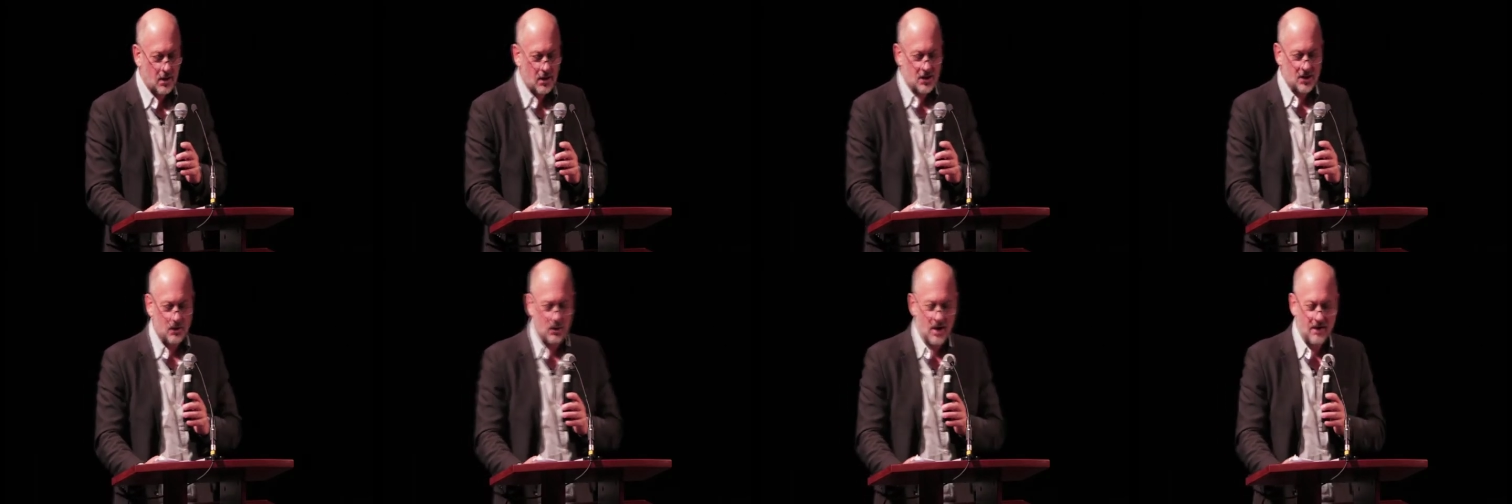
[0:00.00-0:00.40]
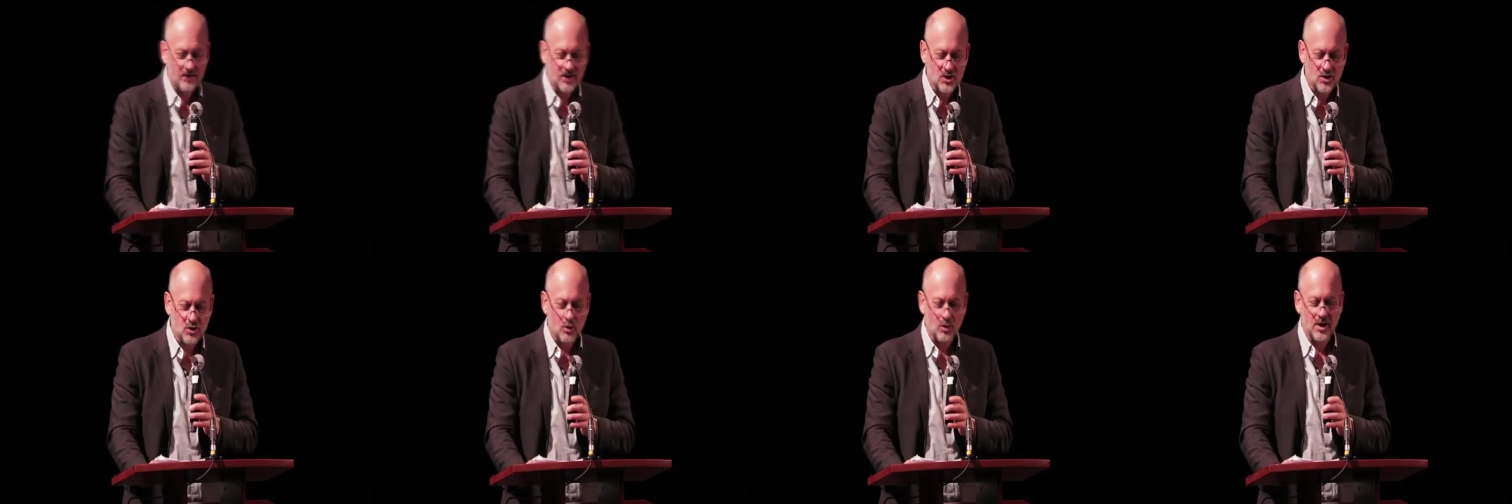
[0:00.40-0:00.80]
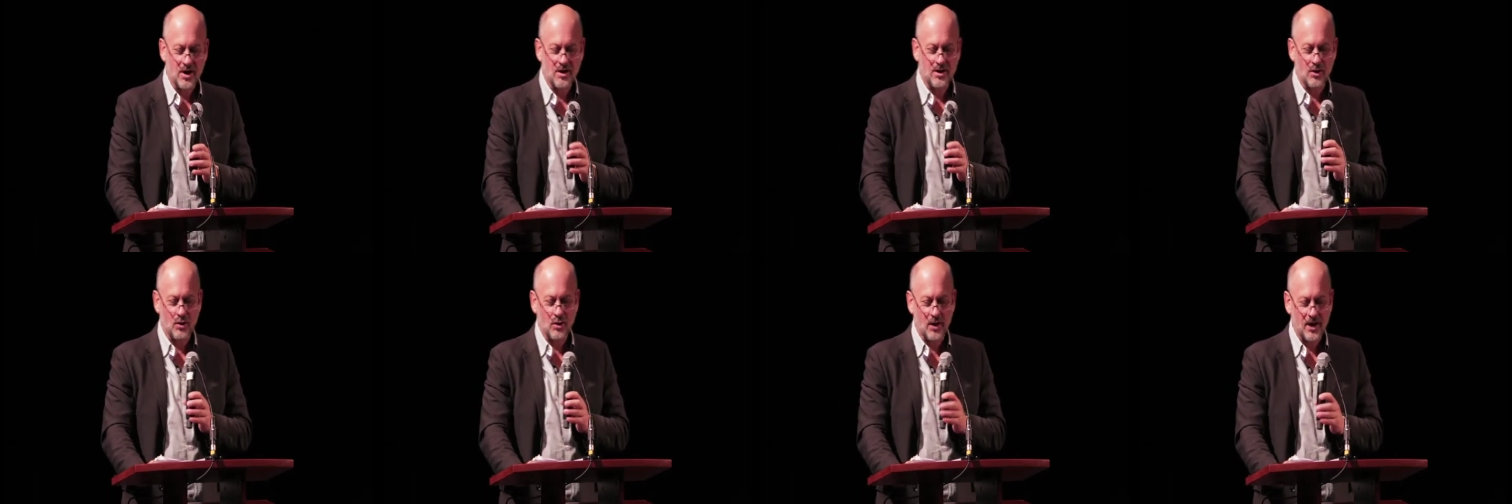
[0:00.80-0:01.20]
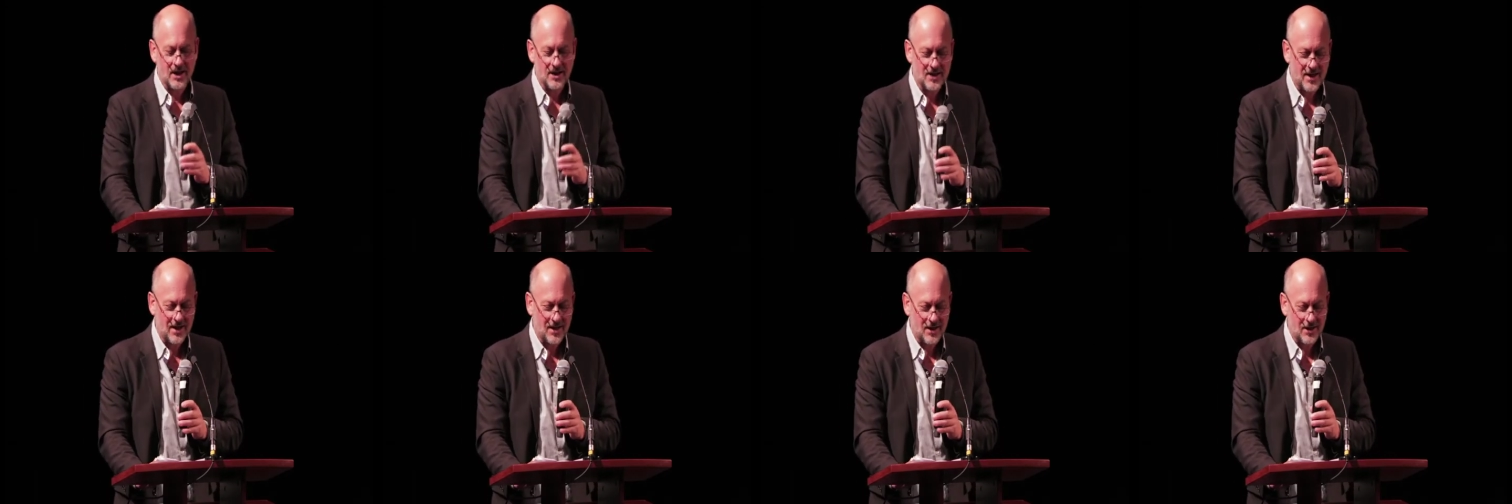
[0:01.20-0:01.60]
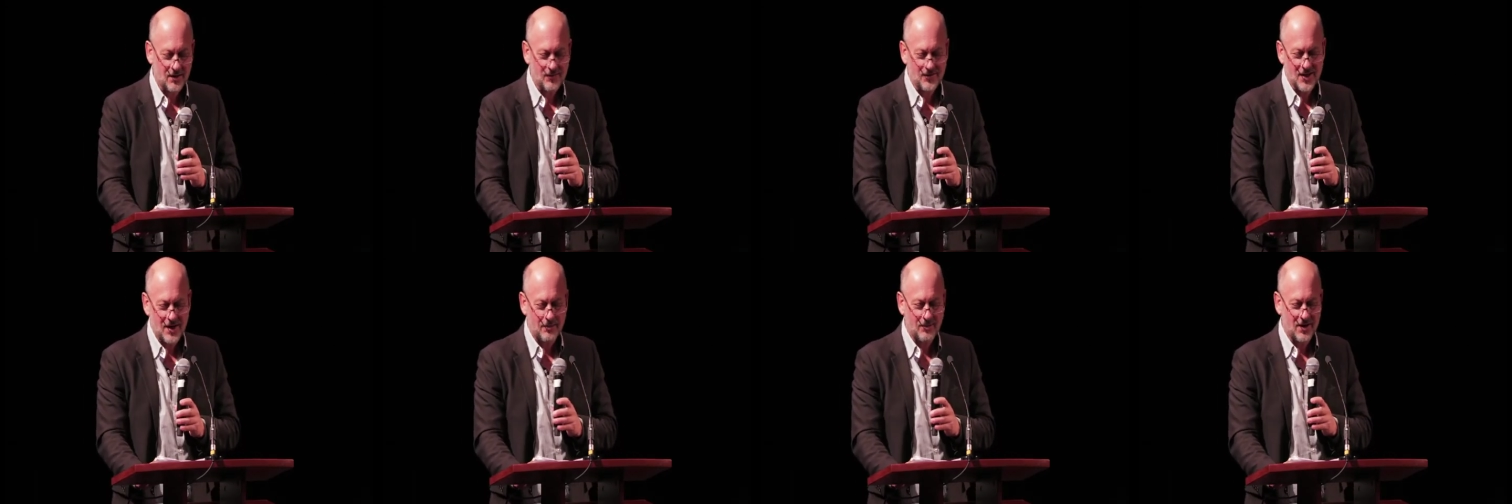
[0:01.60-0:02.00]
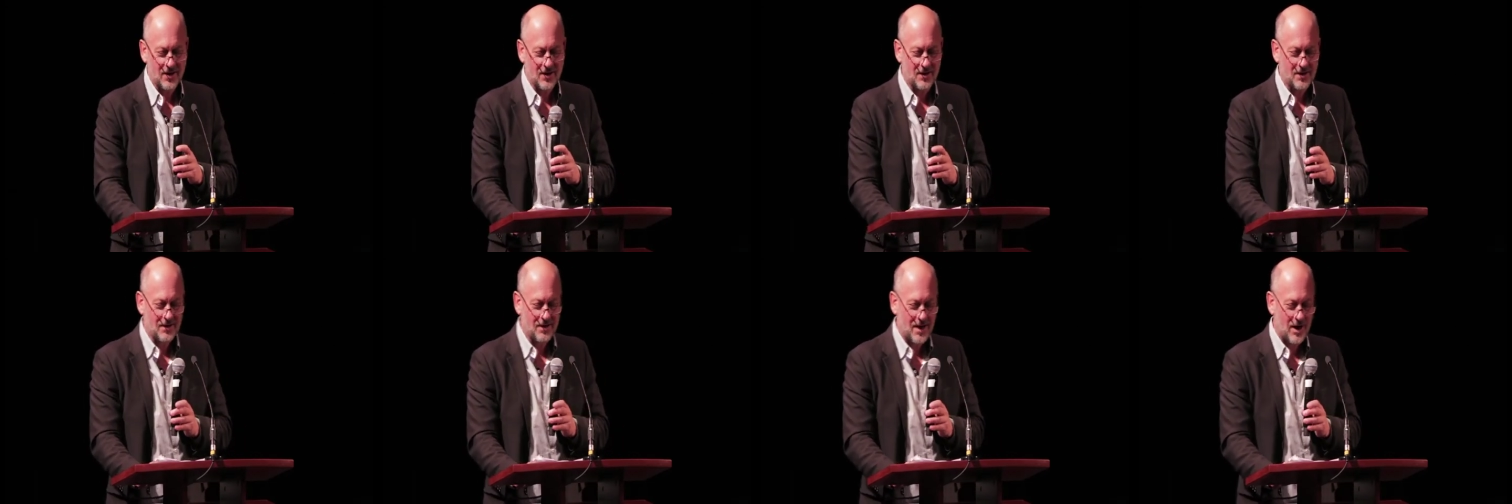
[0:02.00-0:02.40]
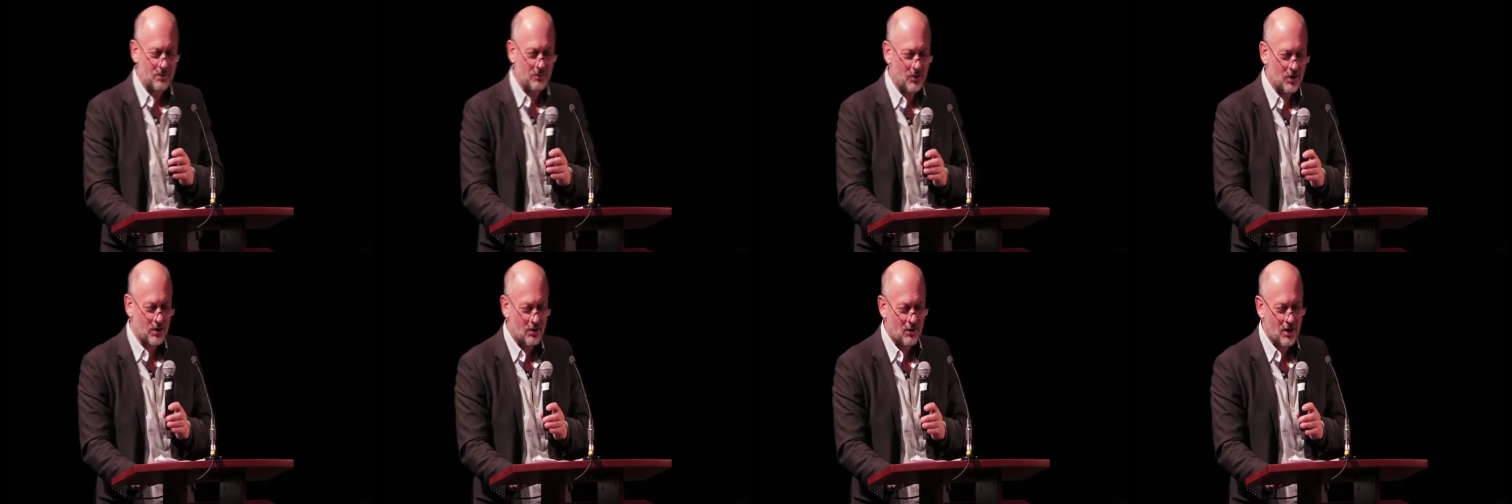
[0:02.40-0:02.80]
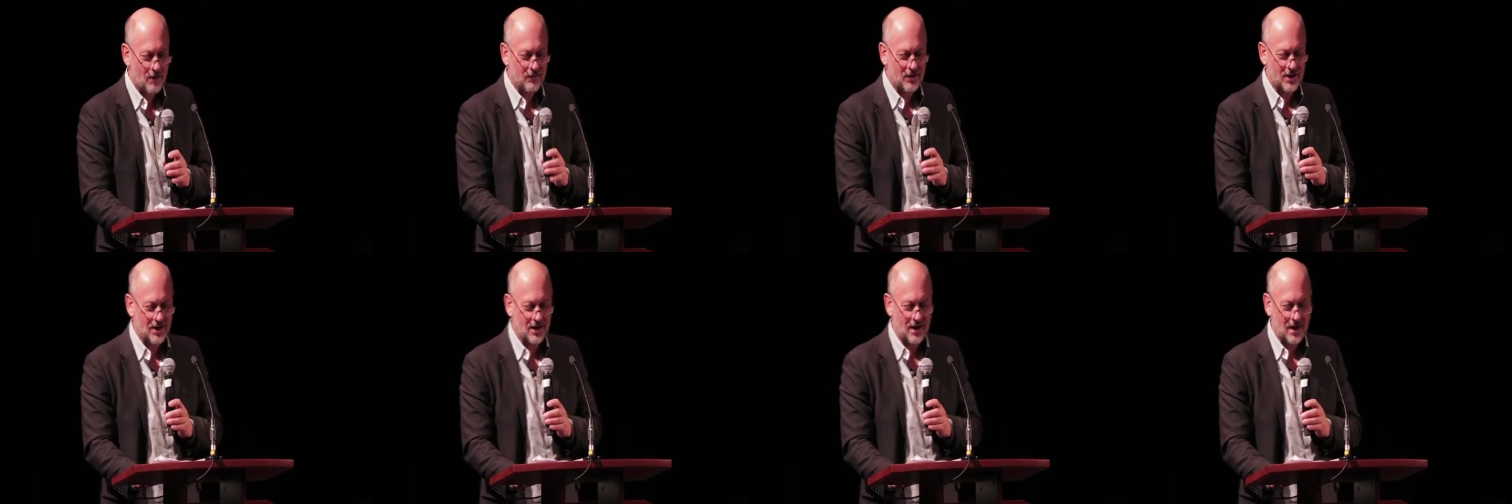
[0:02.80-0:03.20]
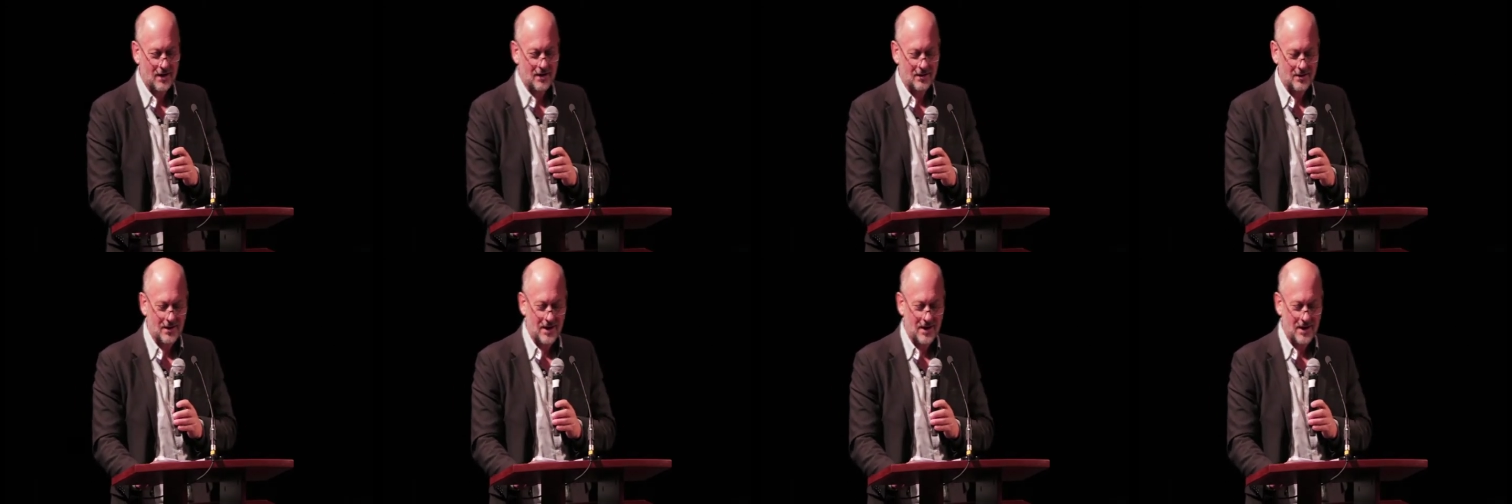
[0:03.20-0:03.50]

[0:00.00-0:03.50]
So after talking to the oil executives up in Alberta over dinner